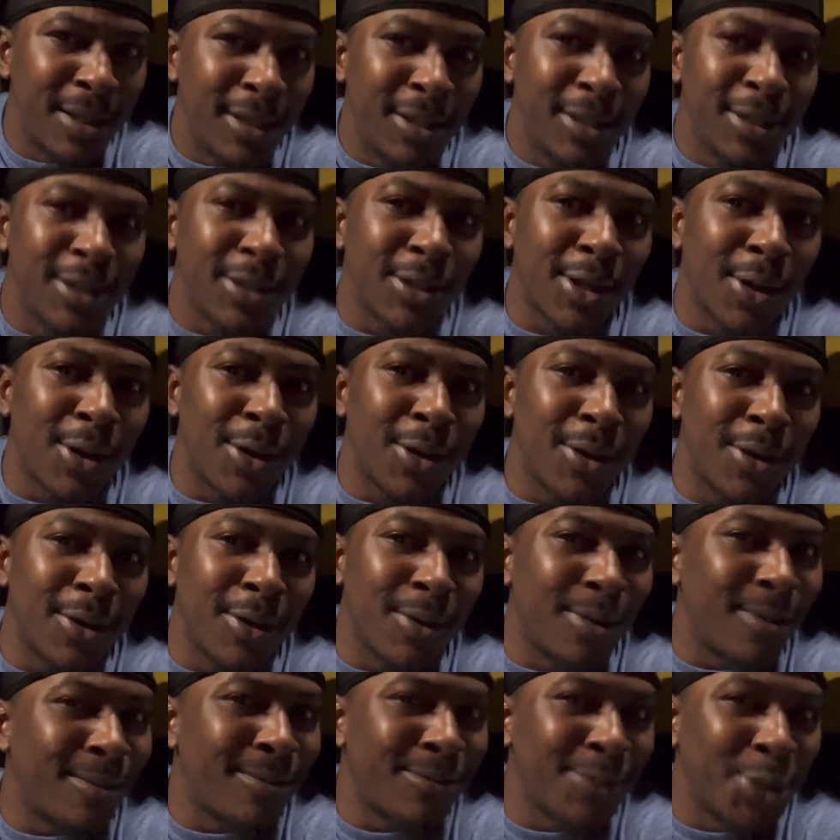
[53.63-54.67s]

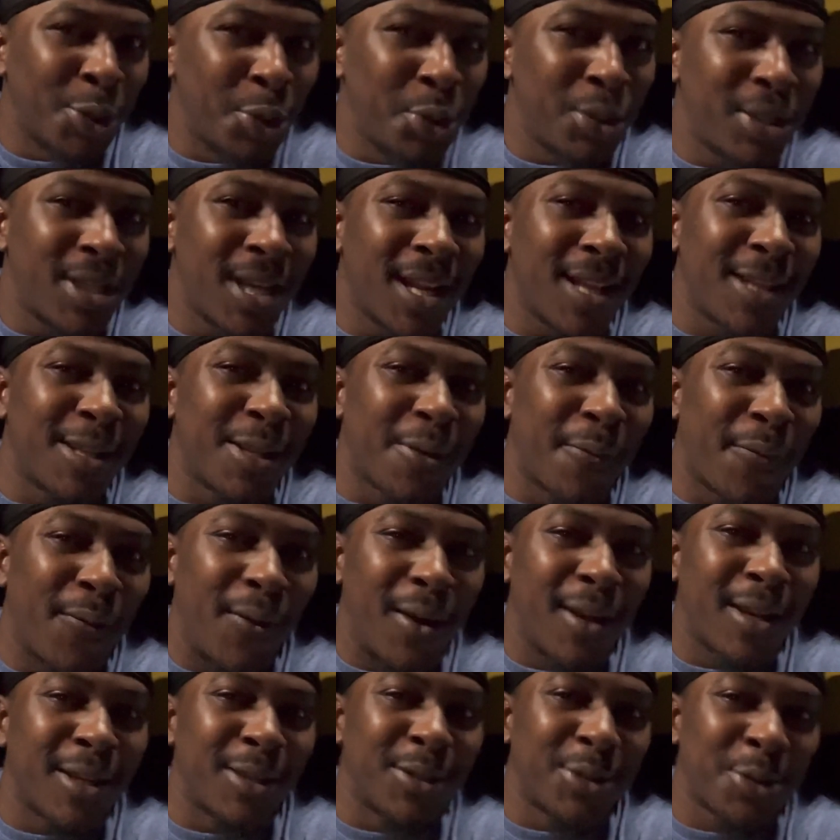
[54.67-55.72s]
So who's telling the
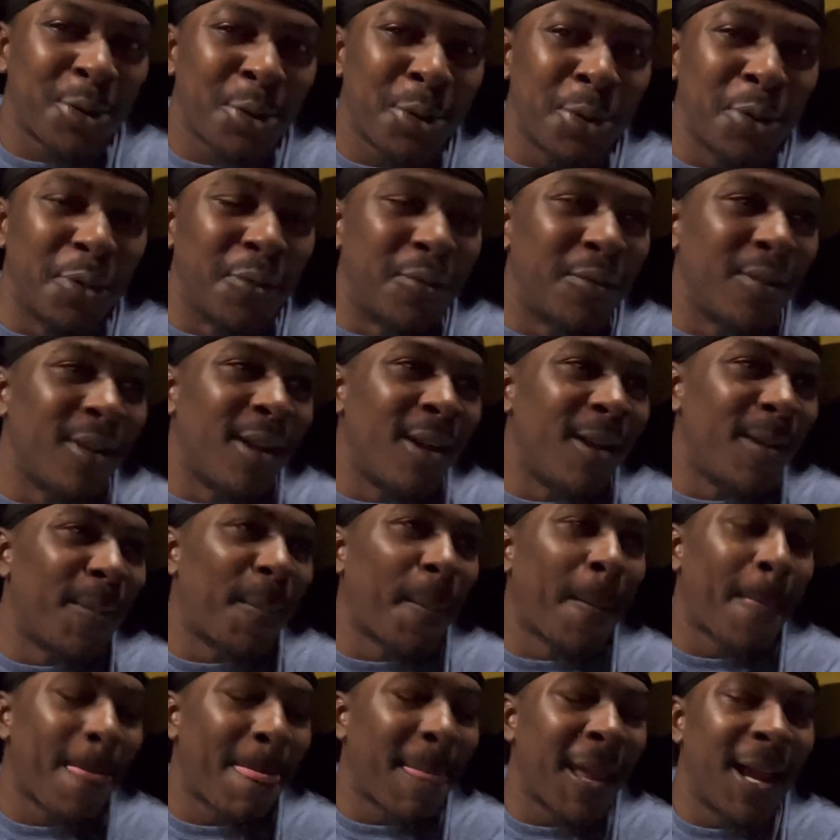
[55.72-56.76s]
fucking truth? Like,
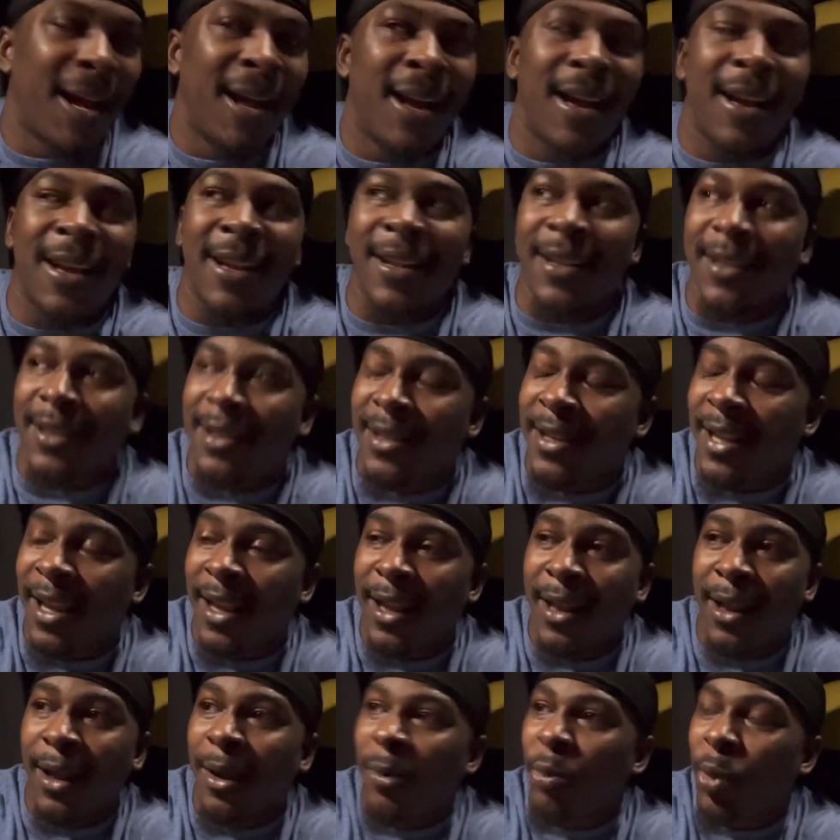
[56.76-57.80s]
God
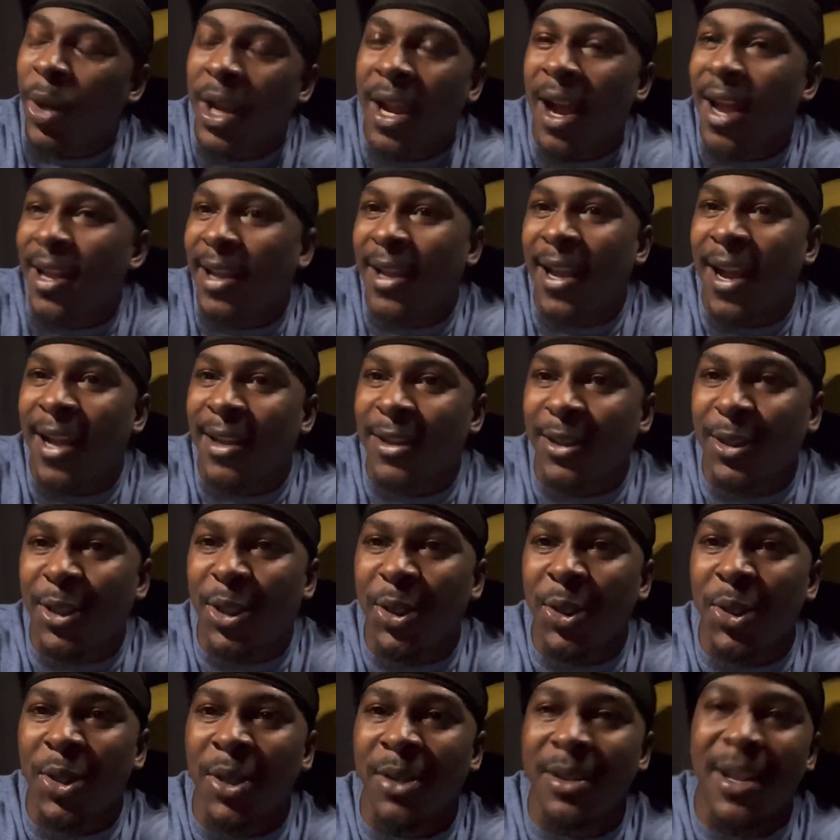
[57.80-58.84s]
damn, we kind of got
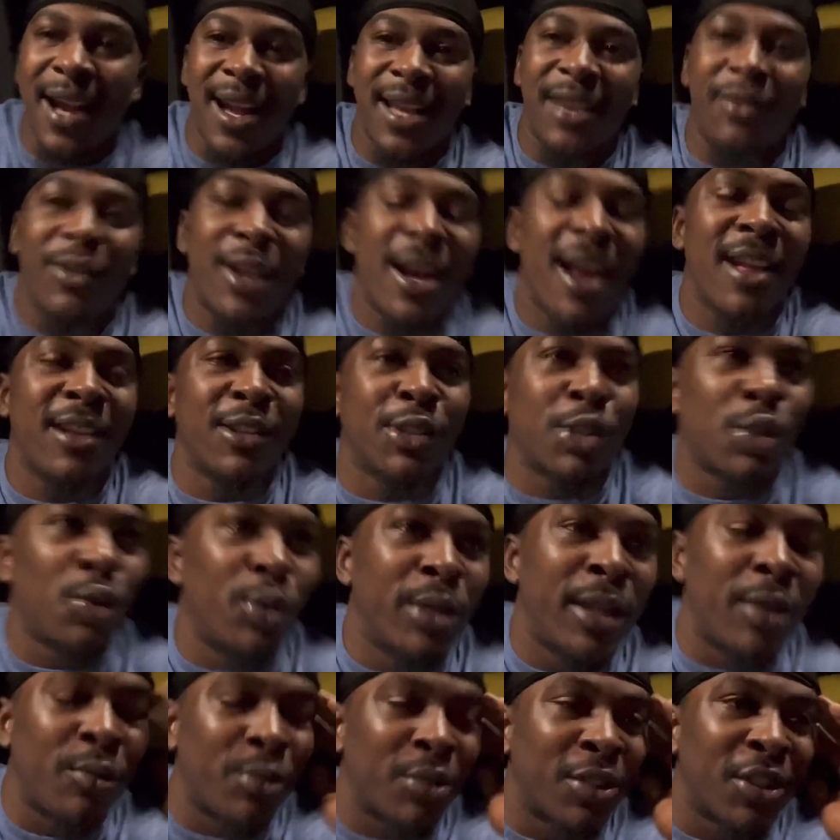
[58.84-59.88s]
into it. Not even got into it.
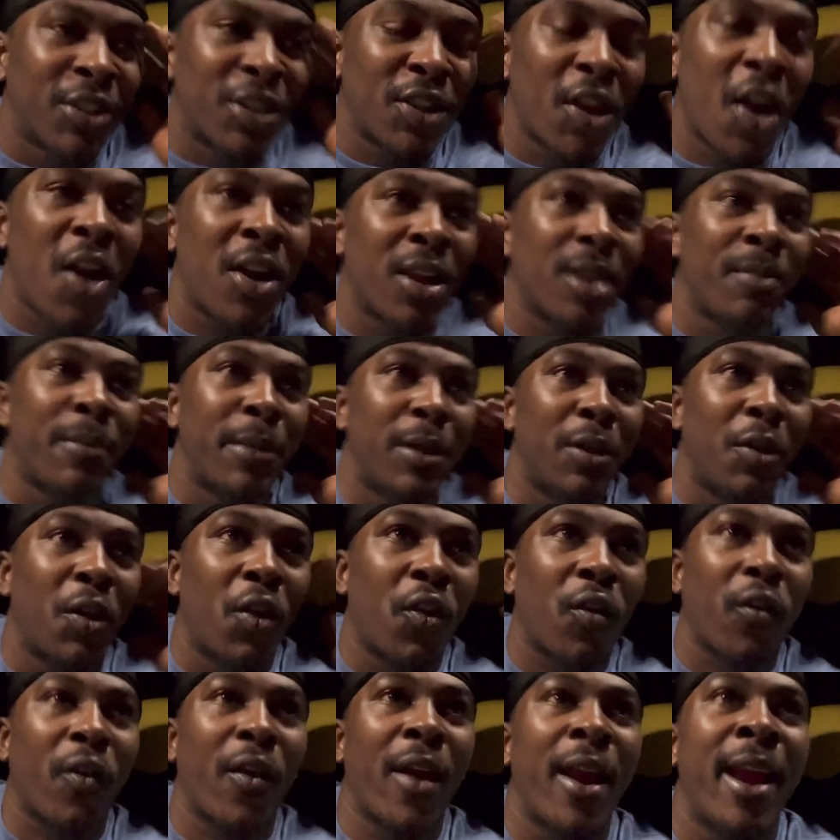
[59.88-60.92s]
He was just talking to me
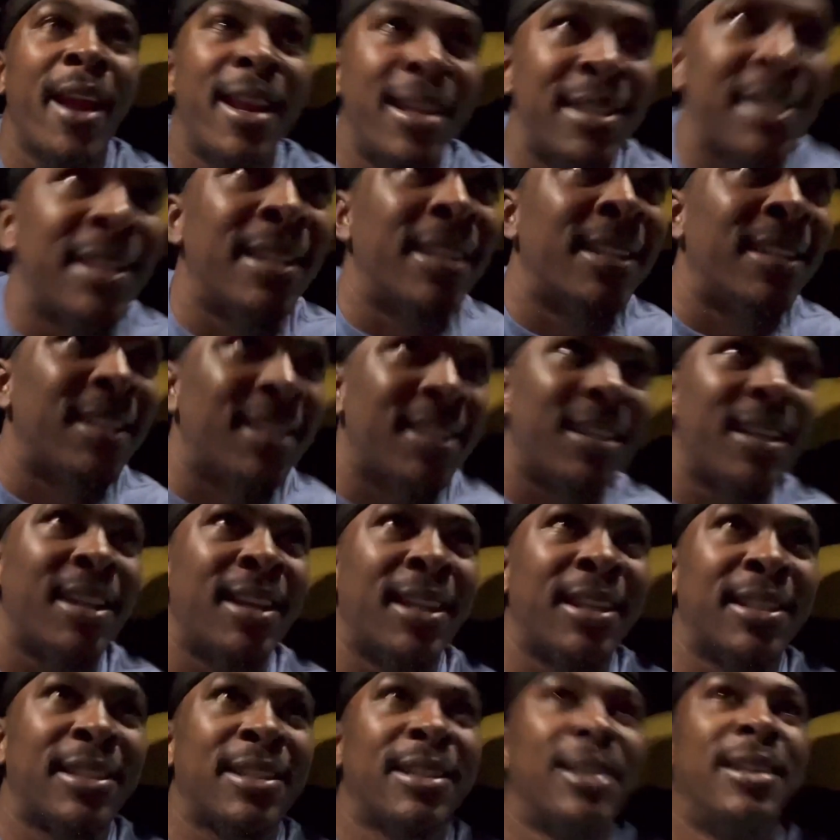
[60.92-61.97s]
crazy in the
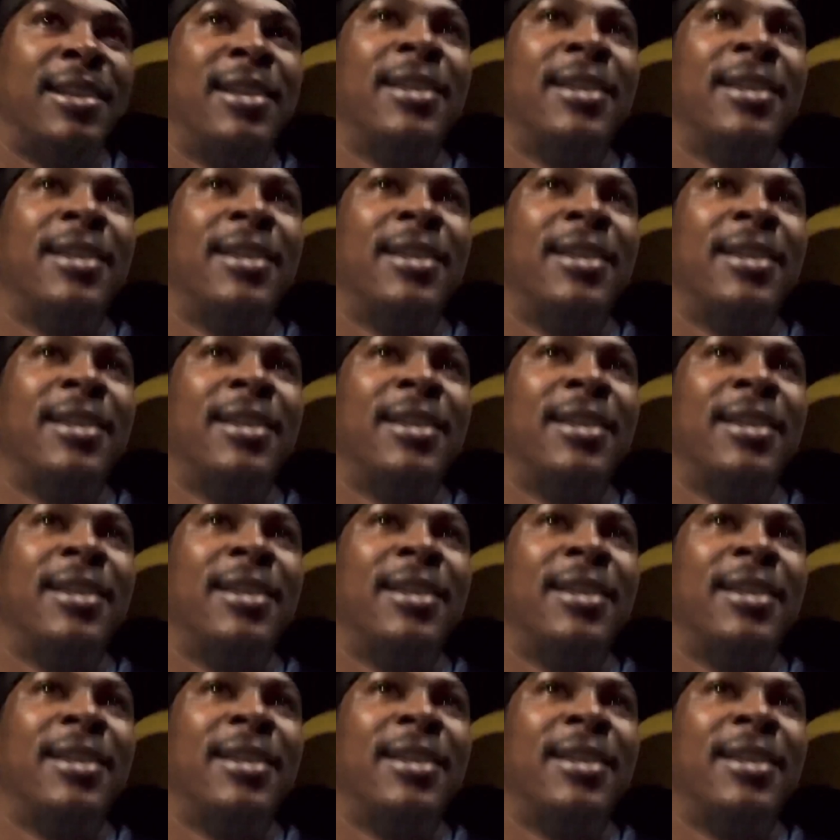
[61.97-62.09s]
text.